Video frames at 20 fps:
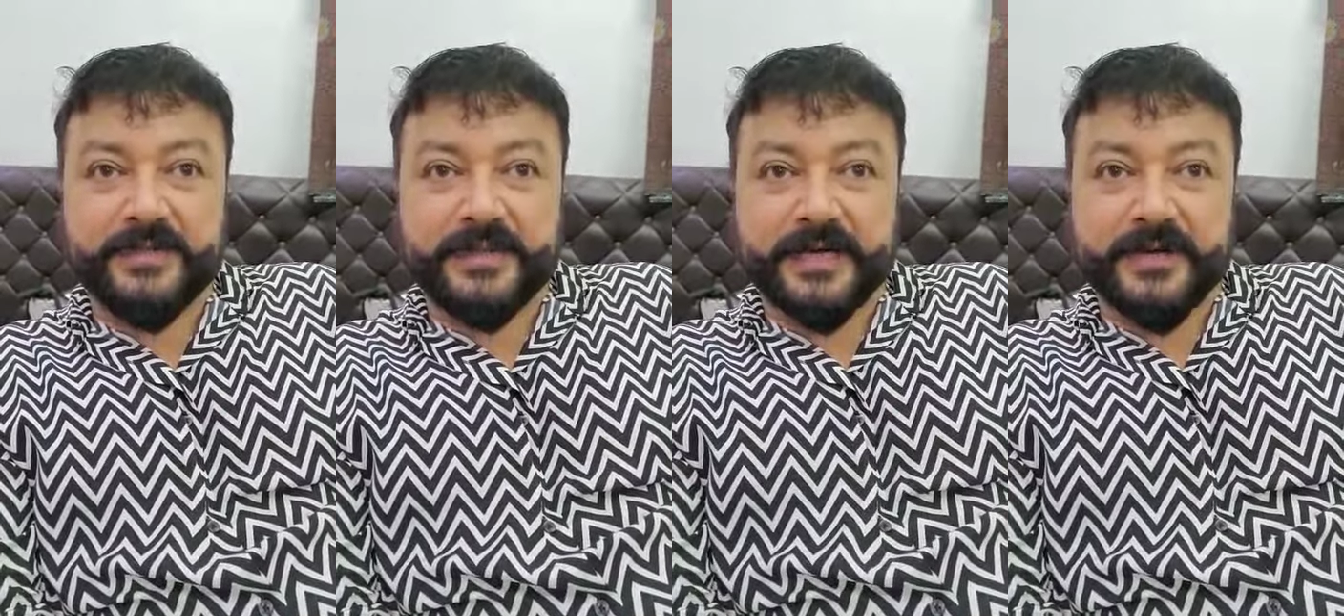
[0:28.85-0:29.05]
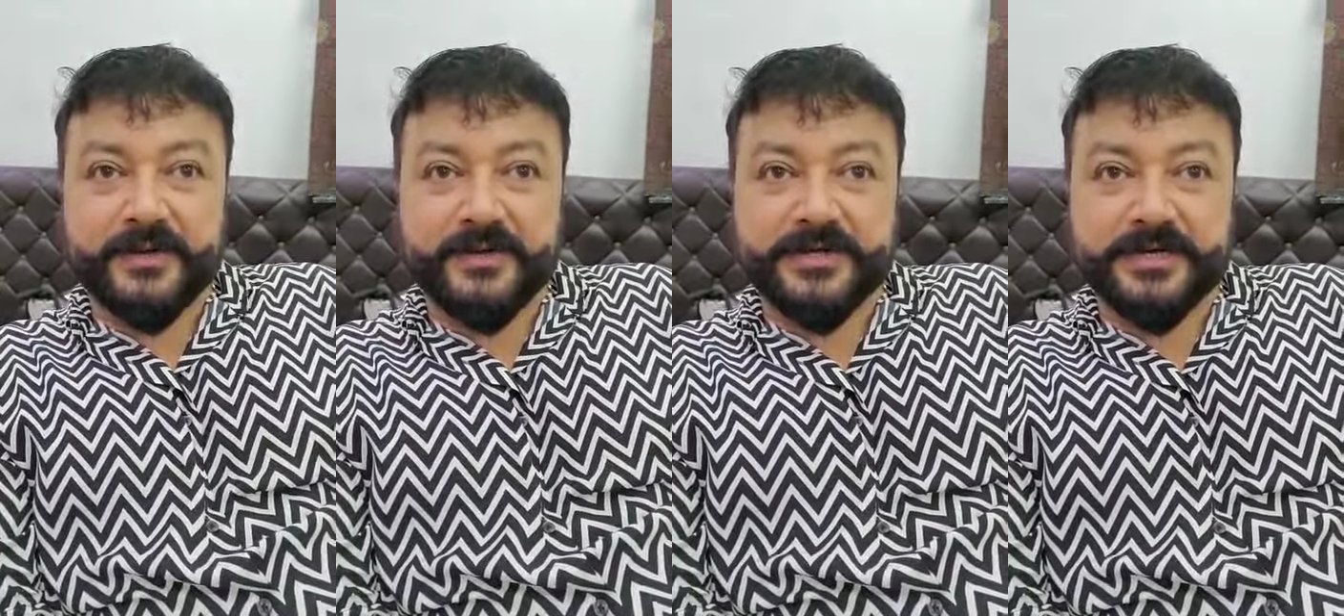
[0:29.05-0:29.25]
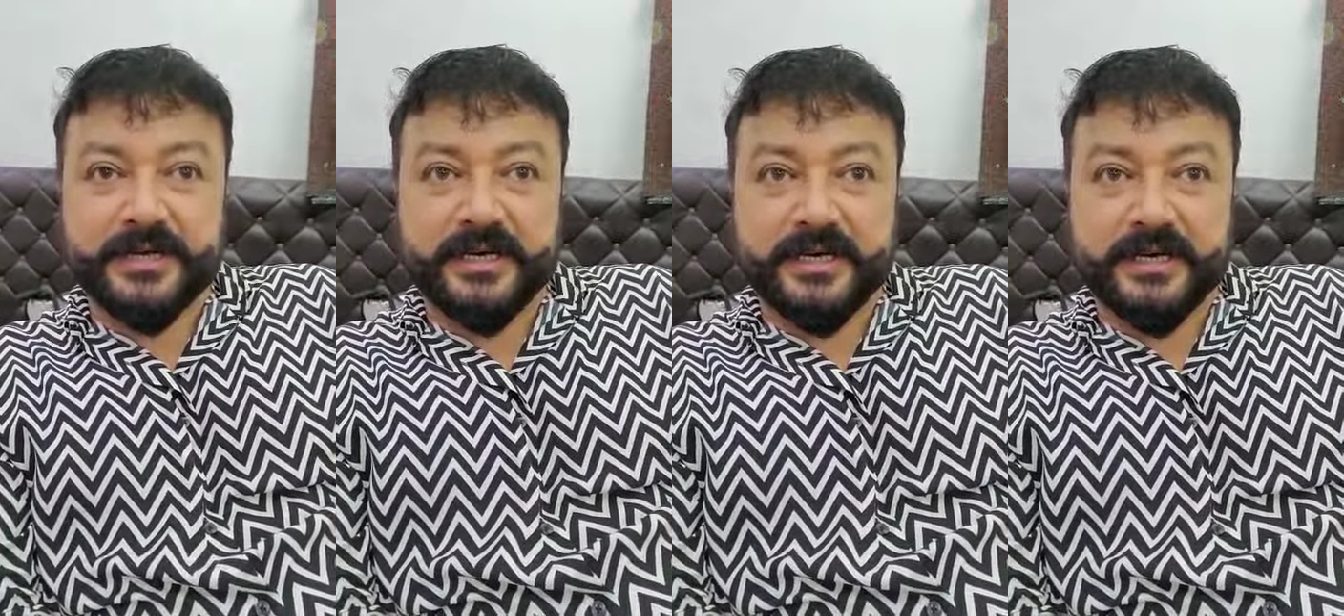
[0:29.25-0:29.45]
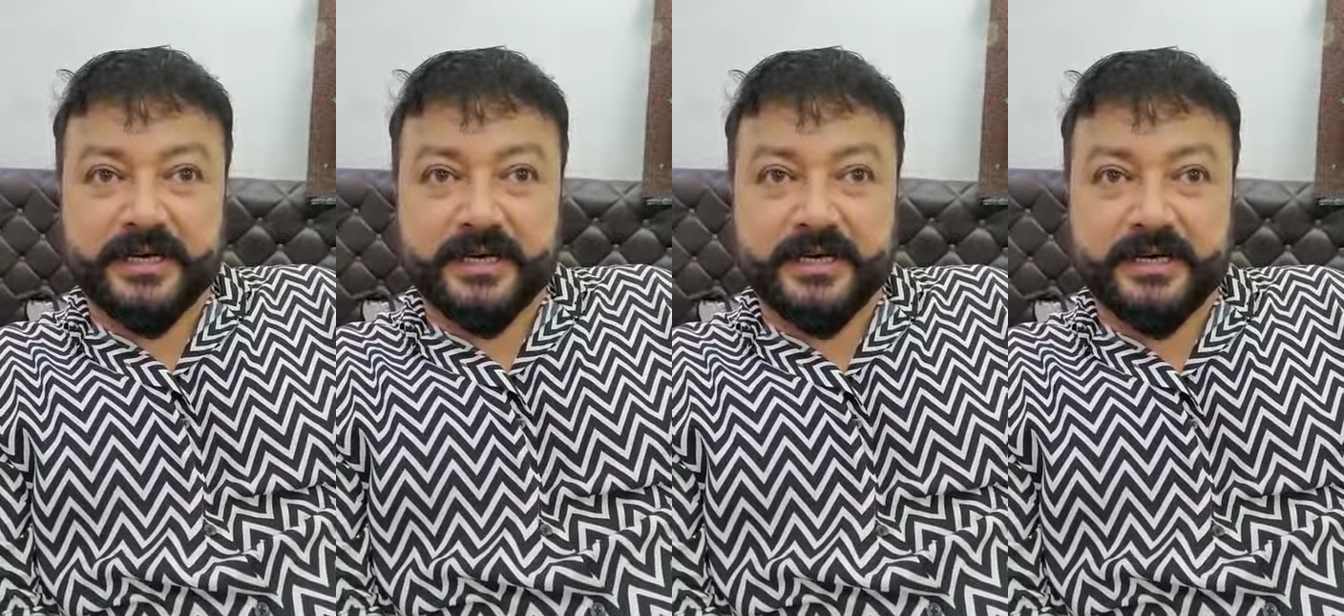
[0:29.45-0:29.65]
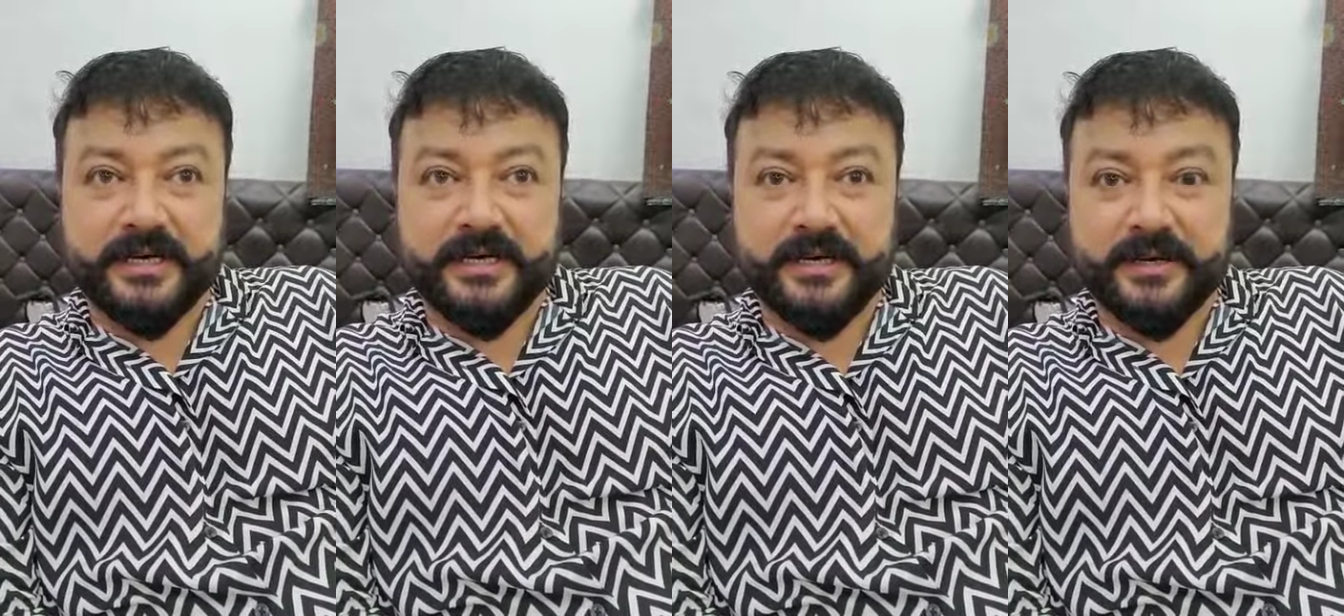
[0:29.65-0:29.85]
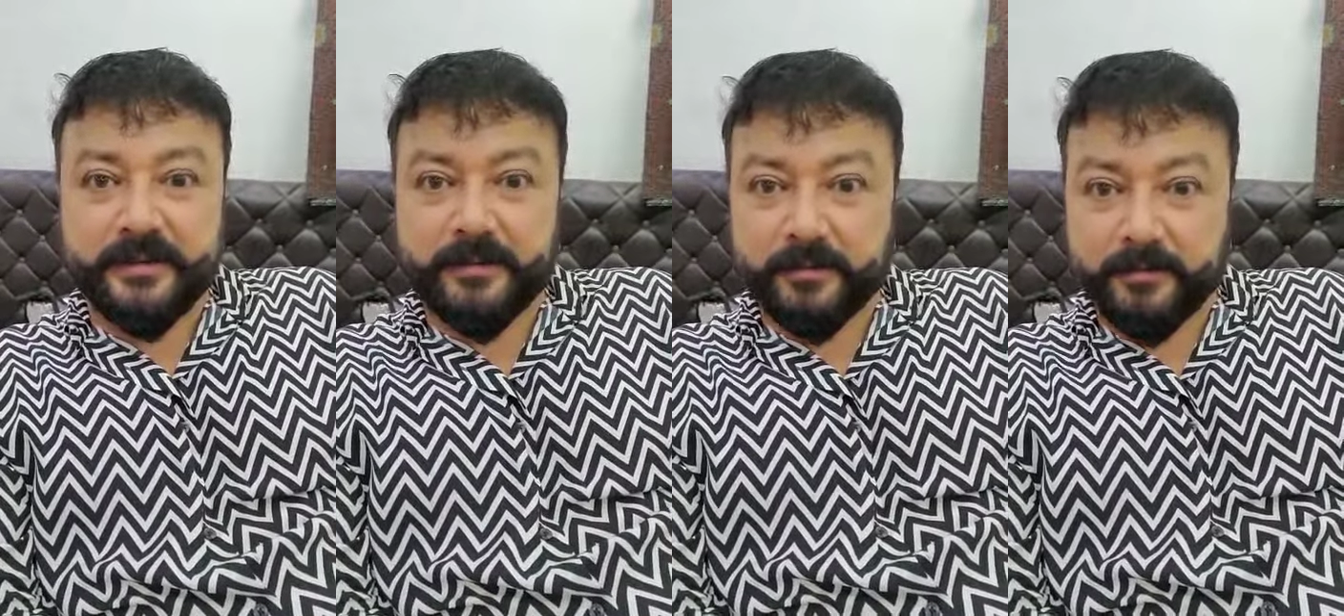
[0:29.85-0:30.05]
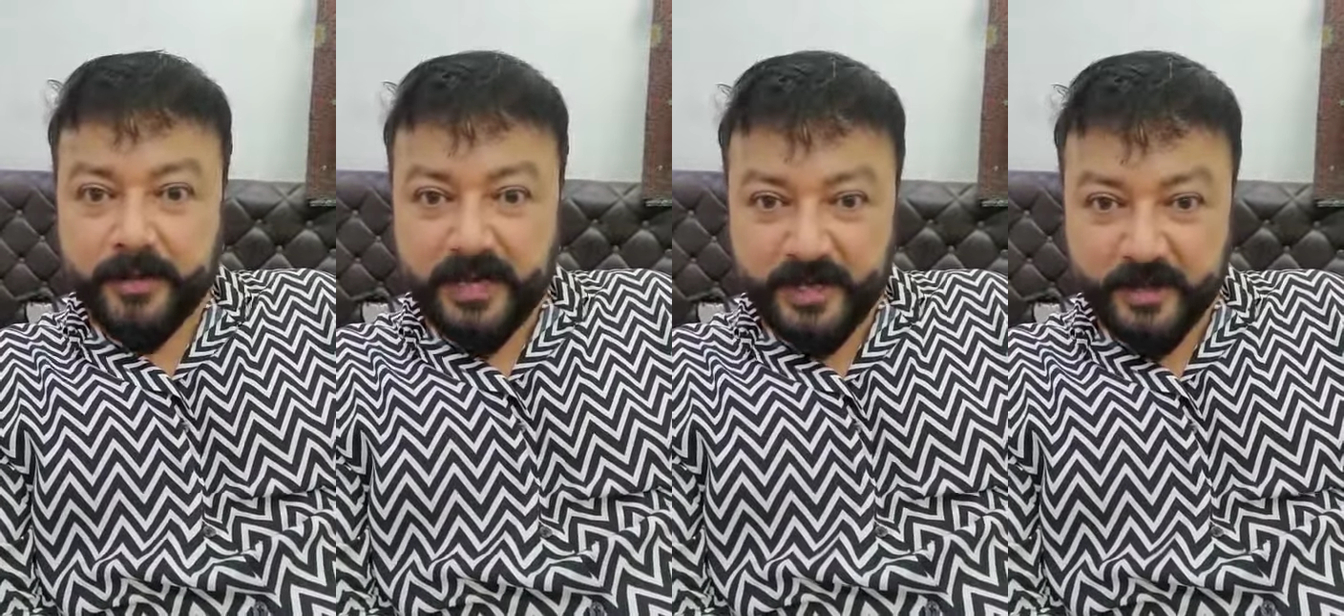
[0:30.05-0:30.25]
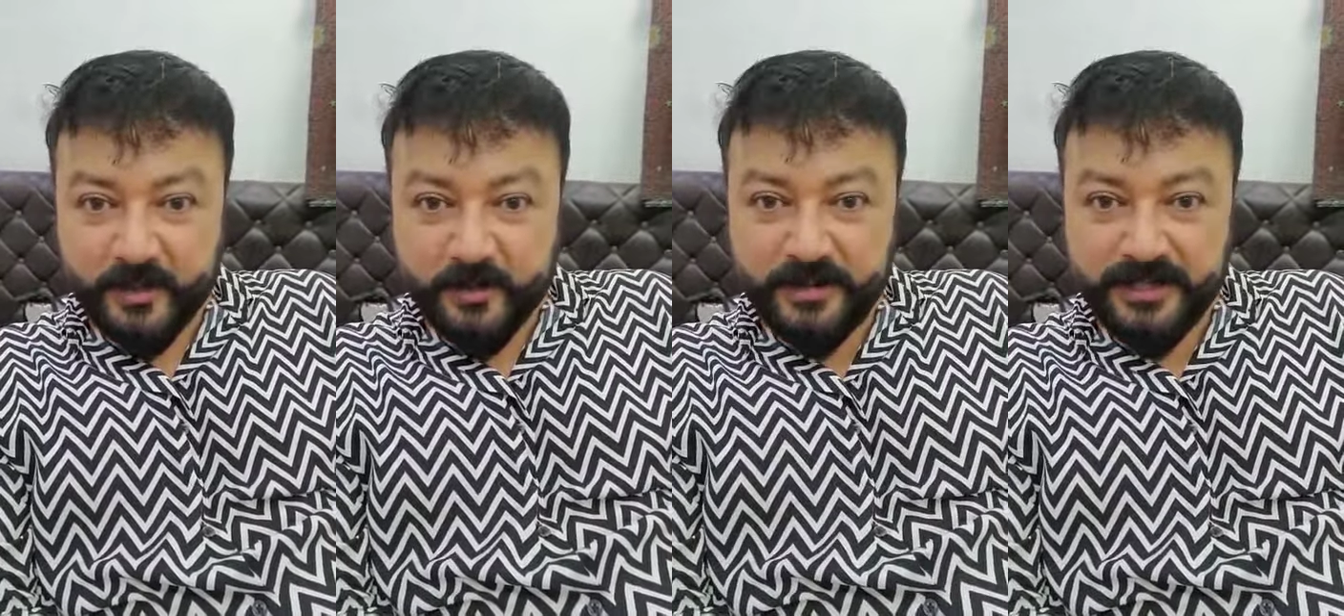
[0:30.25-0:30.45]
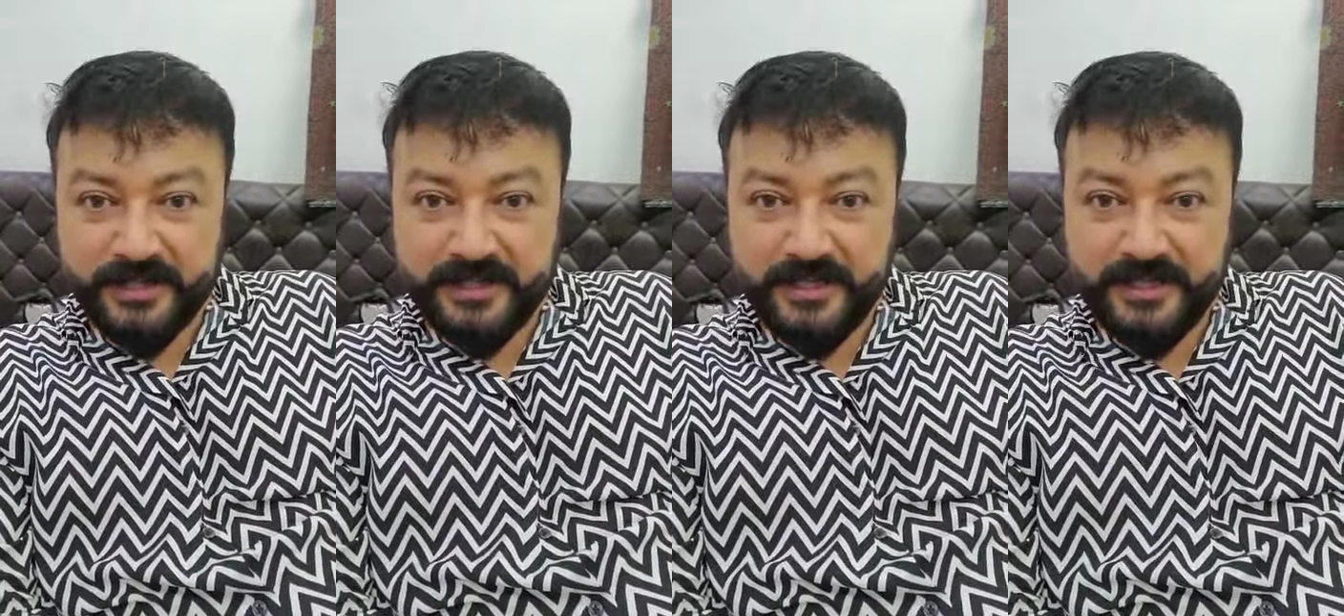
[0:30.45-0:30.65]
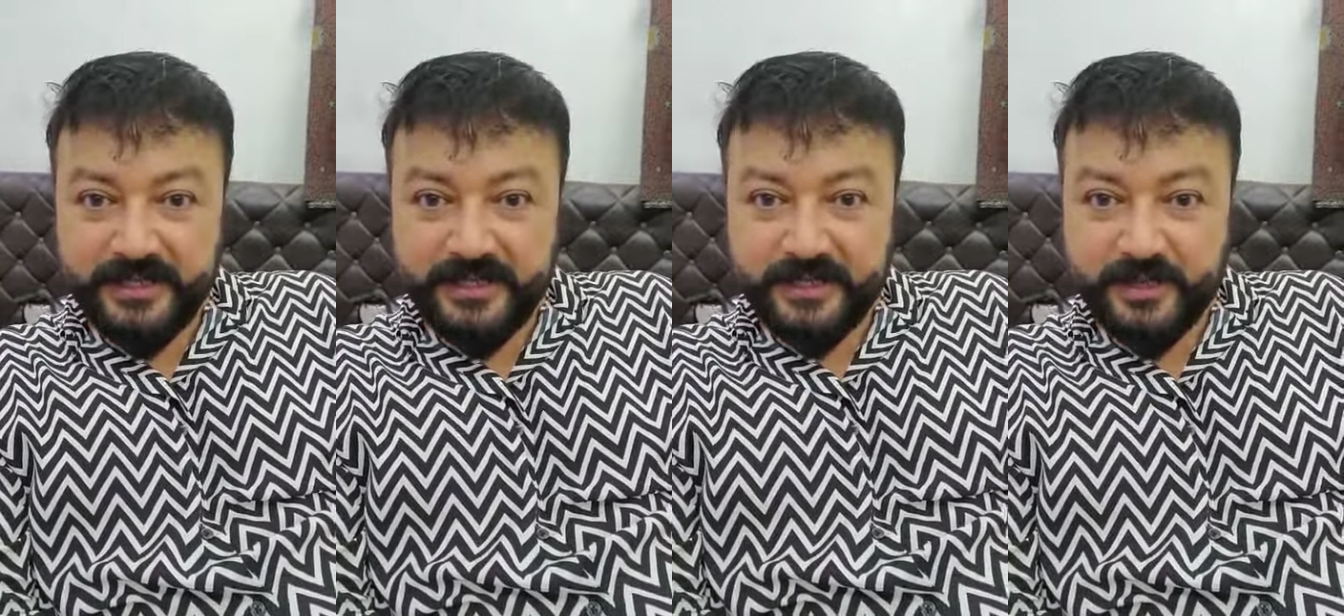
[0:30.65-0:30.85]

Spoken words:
Anushka Bagumati,